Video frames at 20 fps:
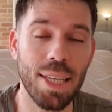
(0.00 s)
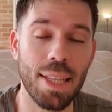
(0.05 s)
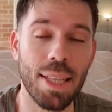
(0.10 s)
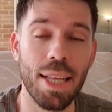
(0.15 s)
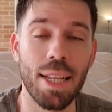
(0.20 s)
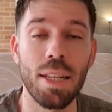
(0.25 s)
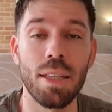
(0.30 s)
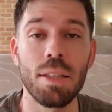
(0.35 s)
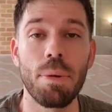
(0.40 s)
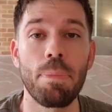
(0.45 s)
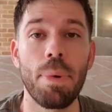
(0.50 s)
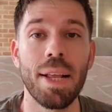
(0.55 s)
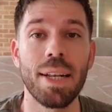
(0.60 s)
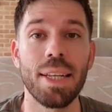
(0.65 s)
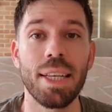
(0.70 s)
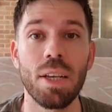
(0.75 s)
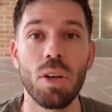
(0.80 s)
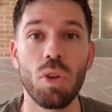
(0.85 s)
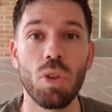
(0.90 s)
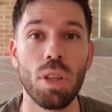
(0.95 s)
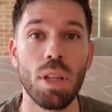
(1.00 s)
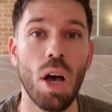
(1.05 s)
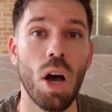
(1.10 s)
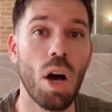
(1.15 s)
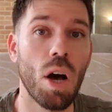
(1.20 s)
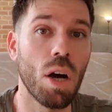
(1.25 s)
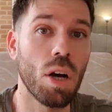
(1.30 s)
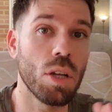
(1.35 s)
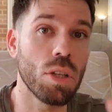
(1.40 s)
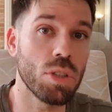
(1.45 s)
and then depending on the
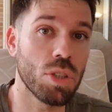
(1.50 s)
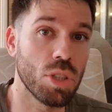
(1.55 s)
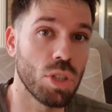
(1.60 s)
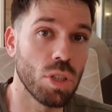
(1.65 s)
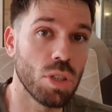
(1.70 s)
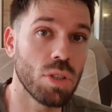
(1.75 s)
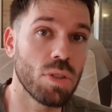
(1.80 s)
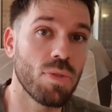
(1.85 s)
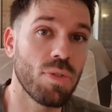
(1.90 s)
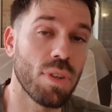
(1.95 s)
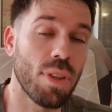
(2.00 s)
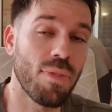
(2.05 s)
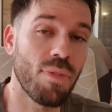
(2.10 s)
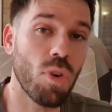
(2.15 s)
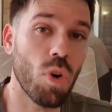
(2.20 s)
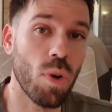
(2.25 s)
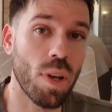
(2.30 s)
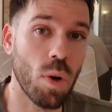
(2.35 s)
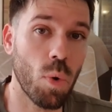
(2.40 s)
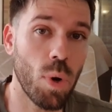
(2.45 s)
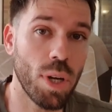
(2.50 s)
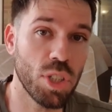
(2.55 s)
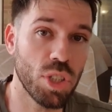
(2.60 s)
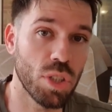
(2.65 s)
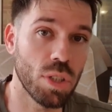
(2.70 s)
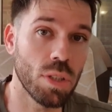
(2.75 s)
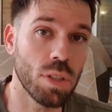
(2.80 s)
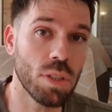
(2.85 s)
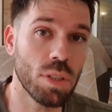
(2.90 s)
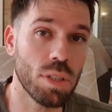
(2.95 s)
answers for the following
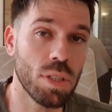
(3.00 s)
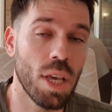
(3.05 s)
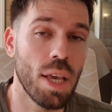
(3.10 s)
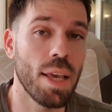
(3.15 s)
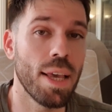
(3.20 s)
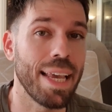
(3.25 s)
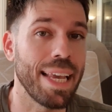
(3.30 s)
questions,